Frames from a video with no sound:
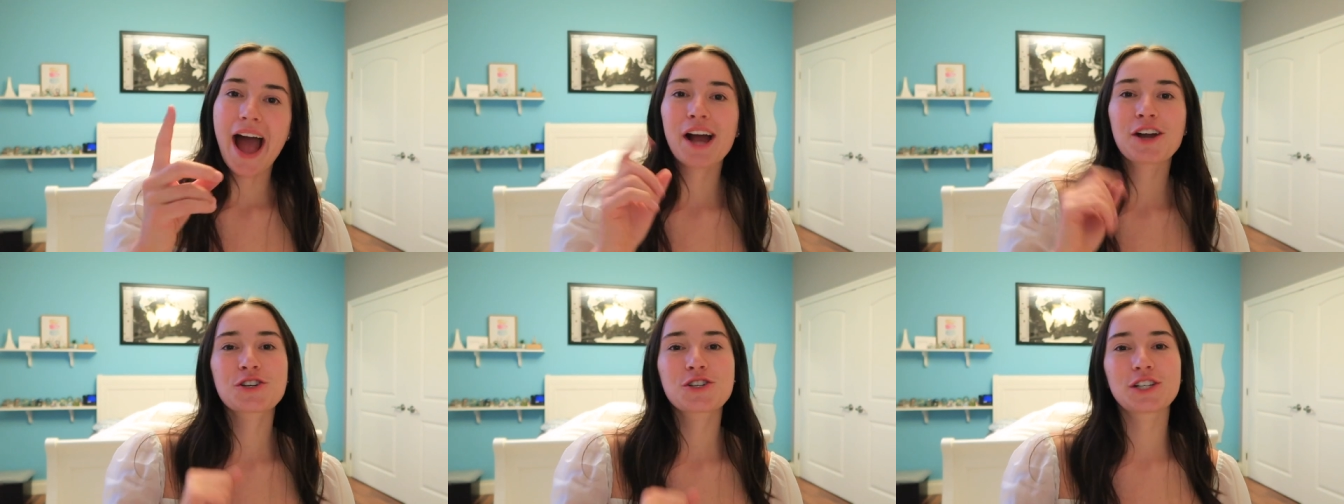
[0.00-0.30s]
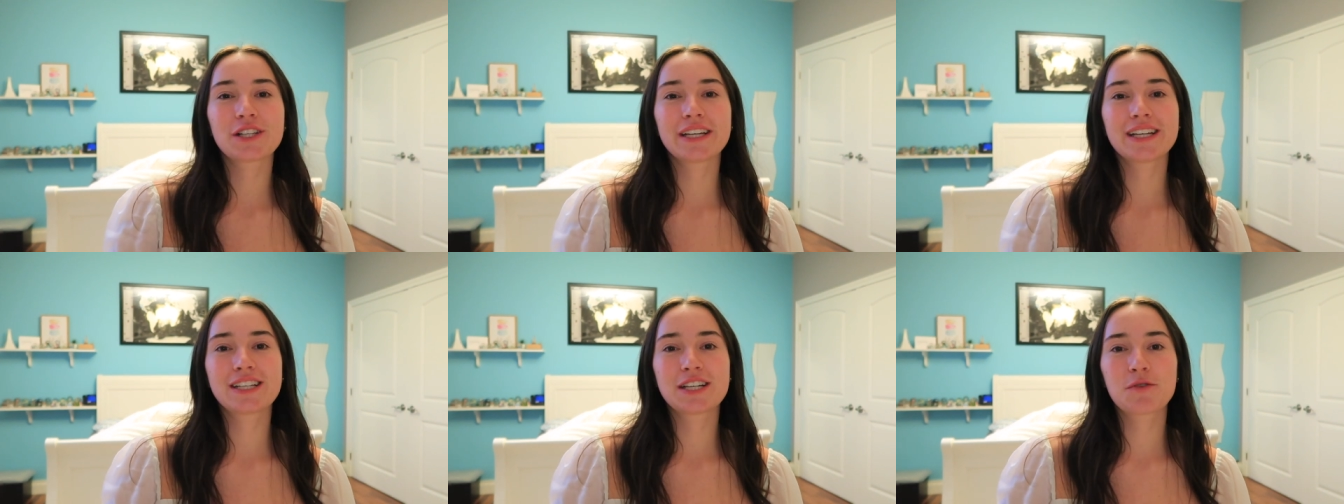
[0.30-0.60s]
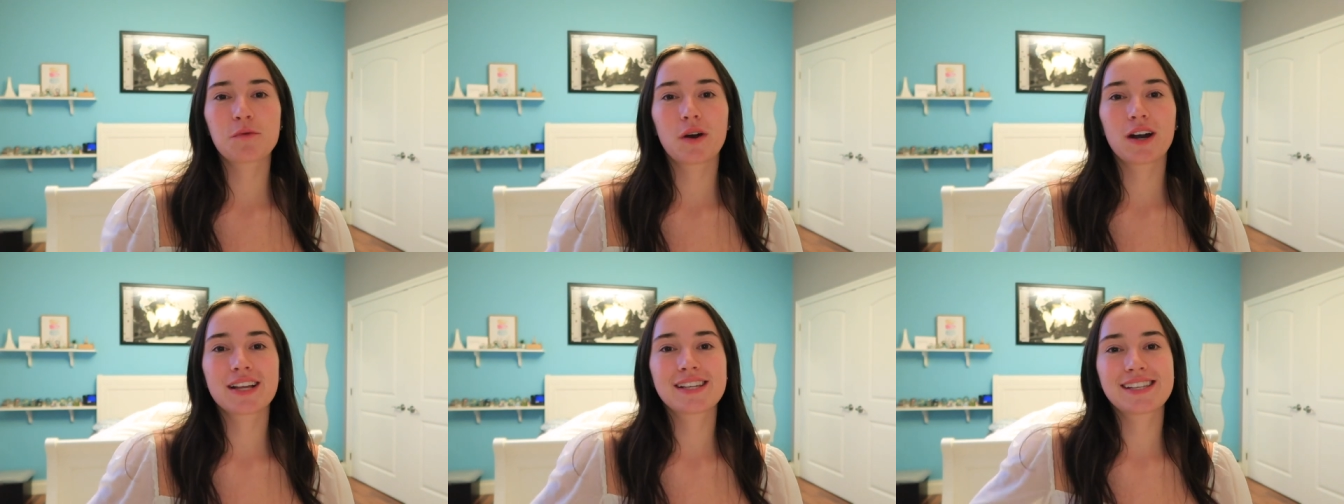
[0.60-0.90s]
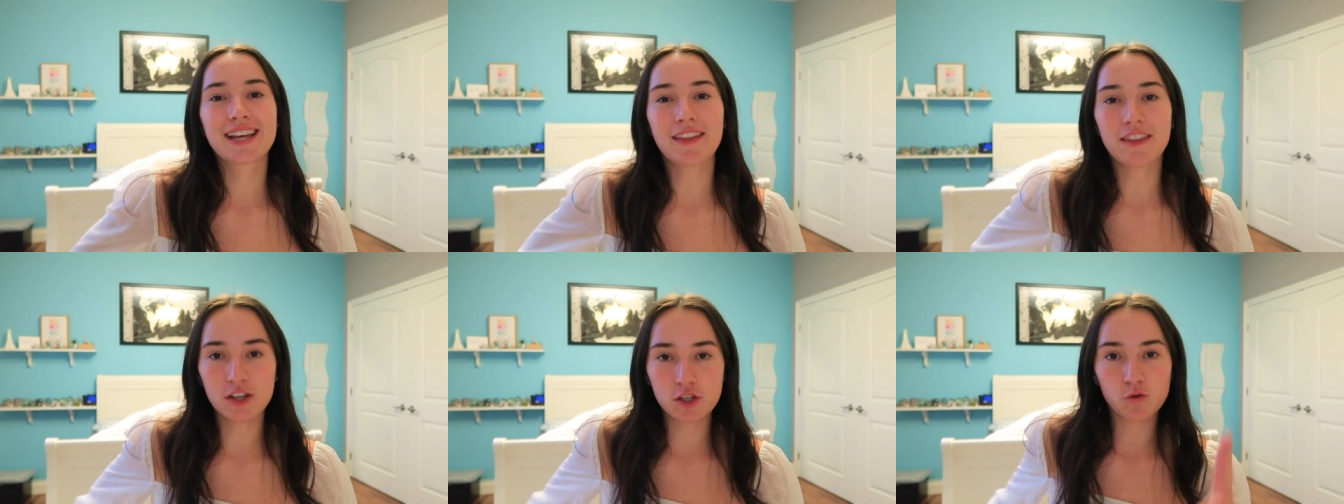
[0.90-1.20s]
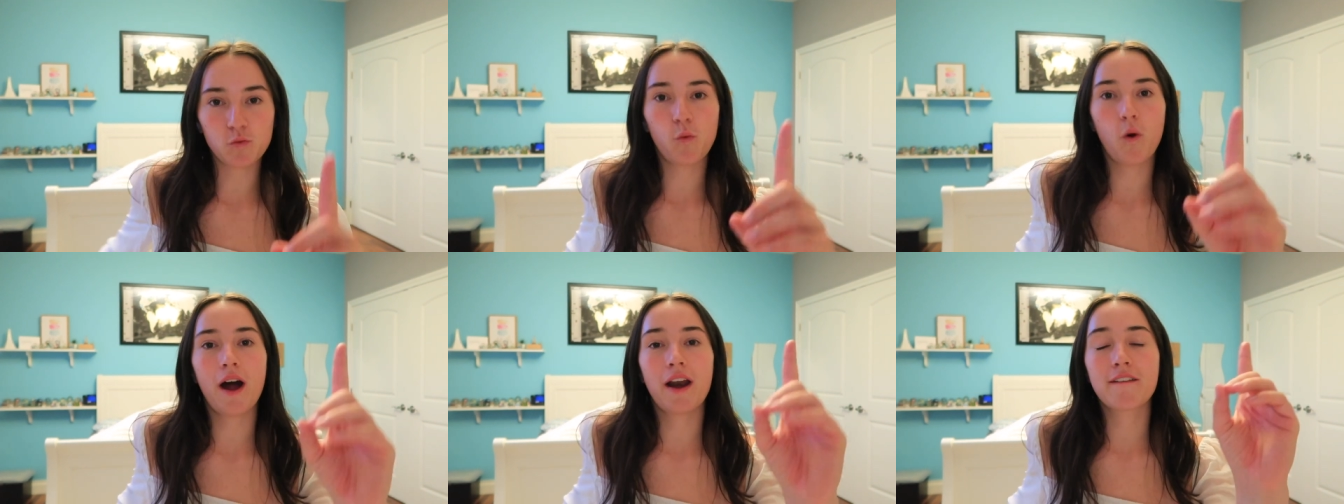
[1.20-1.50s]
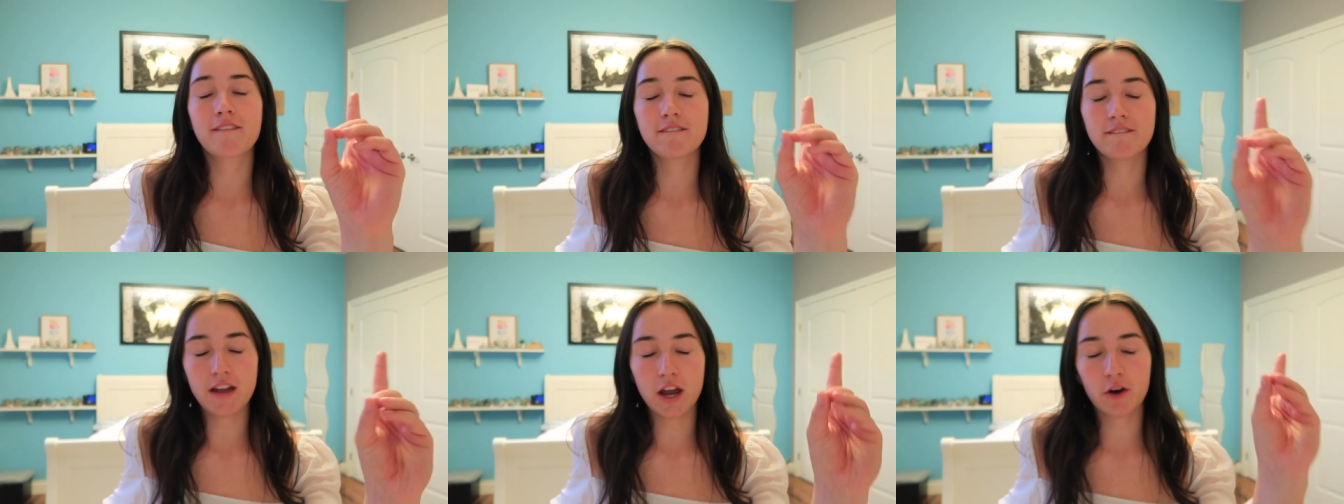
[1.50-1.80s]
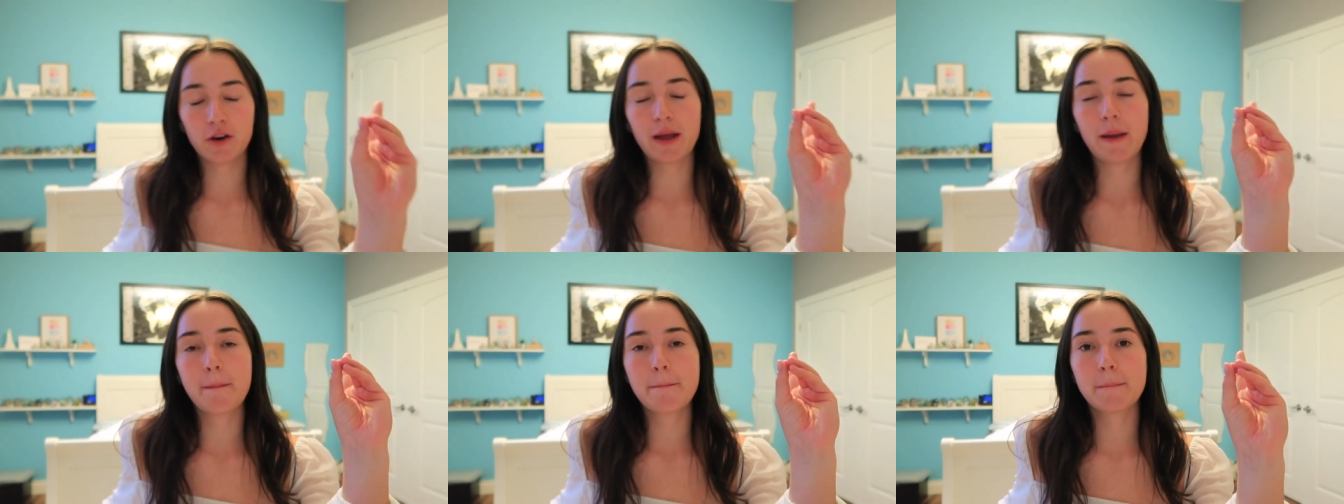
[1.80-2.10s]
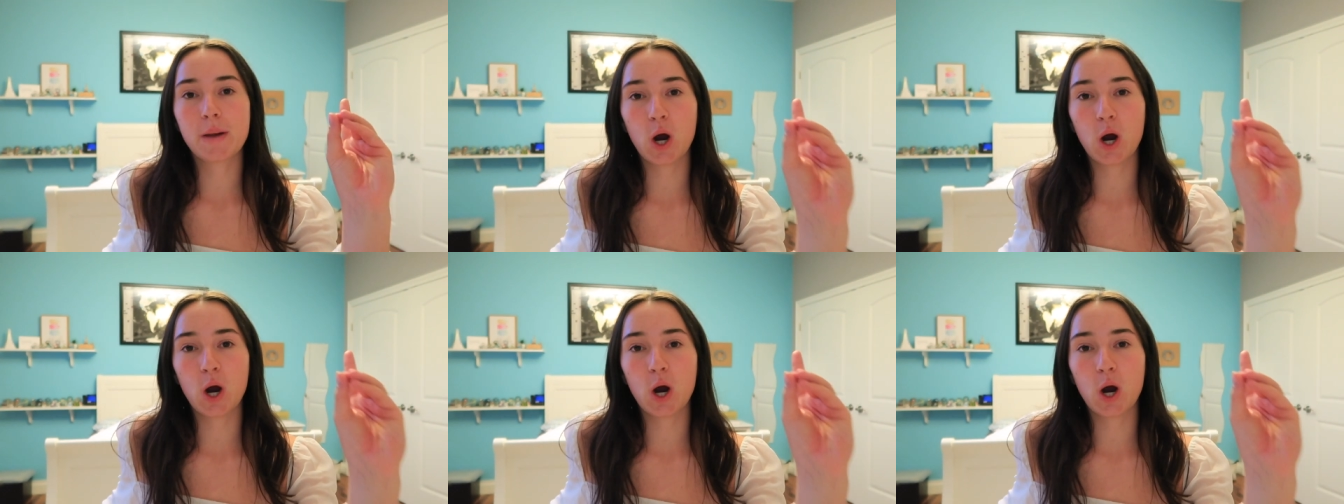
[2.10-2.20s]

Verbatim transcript: actually did wanna say this one very